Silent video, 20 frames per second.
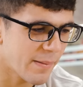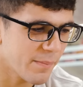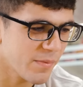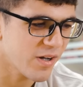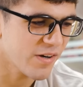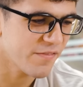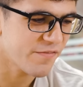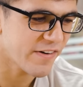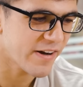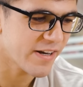I'm
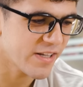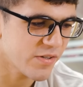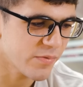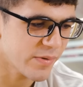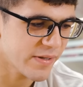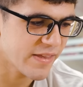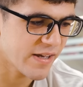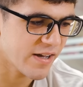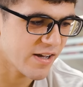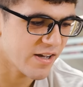good friends
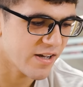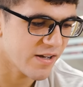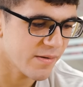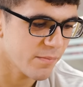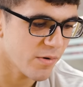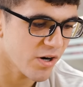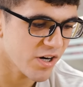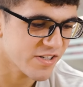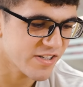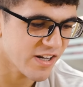with uh,
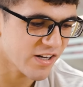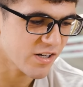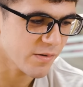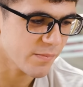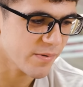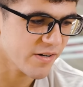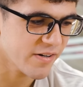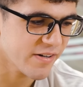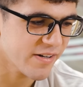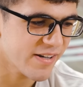Mark
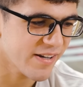Zuckerberg.